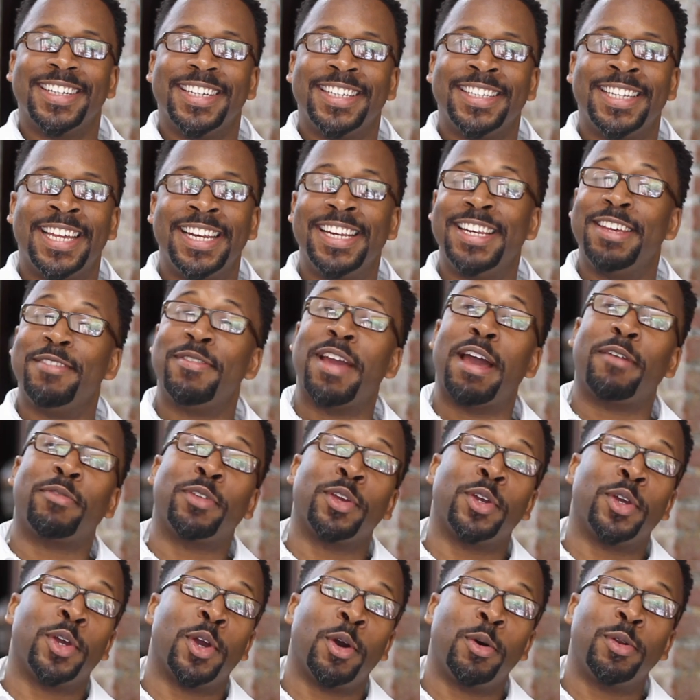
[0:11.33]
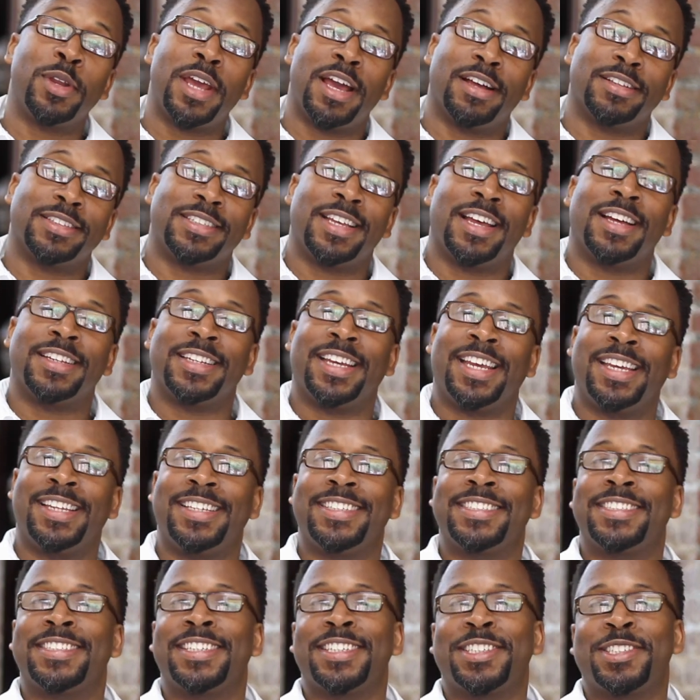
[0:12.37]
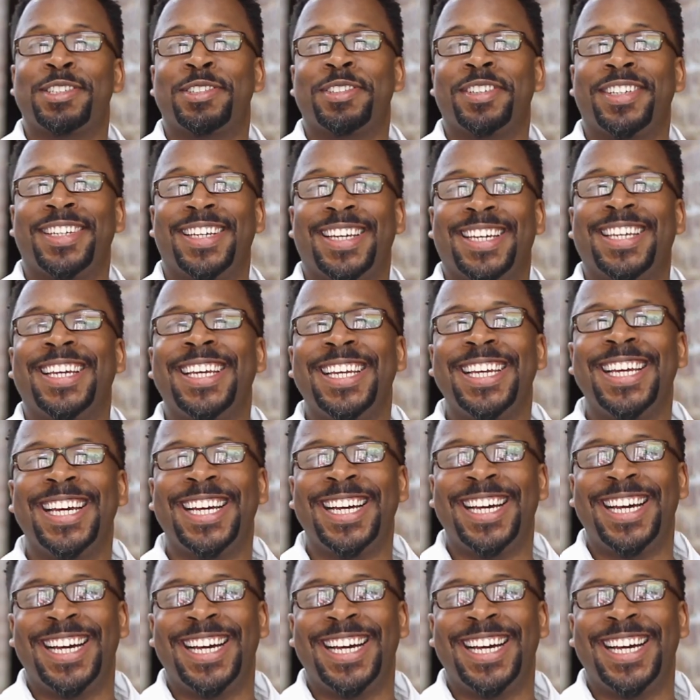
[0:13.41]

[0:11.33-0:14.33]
They didn't even have to go downtown to eighty-sixth Street.